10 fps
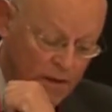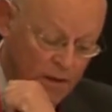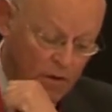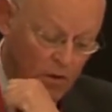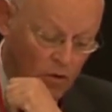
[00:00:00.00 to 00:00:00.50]

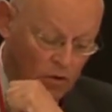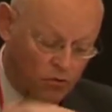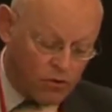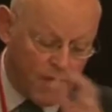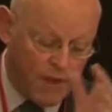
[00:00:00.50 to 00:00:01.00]
All
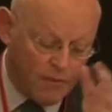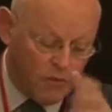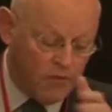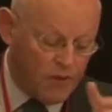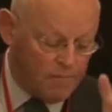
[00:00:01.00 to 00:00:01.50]
those people
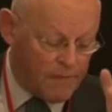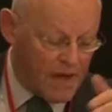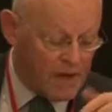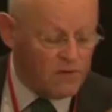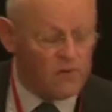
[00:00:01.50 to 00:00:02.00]
who
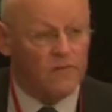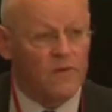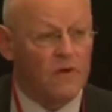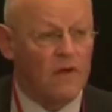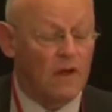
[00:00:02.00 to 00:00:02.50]
depend on
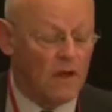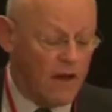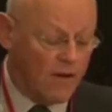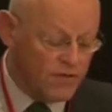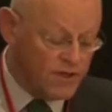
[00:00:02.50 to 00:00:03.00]

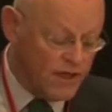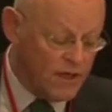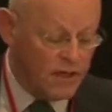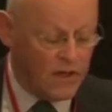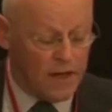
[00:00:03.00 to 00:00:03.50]

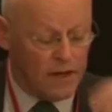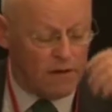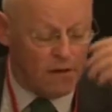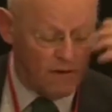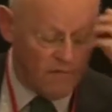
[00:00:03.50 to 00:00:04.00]
kerosene and
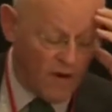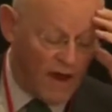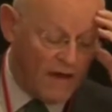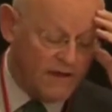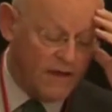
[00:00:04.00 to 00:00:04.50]
for
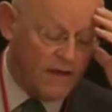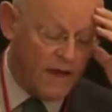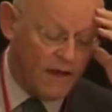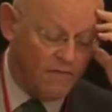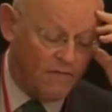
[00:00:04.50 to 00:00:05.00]
lighting
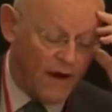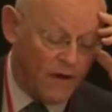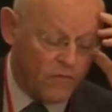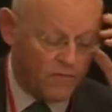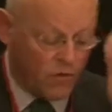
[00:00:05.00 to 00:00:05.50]
and
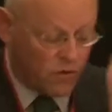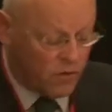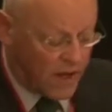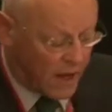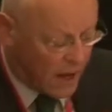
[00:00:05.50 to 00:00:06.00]
firewood for
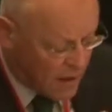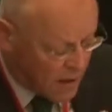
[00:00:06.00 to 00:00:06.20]
cooking.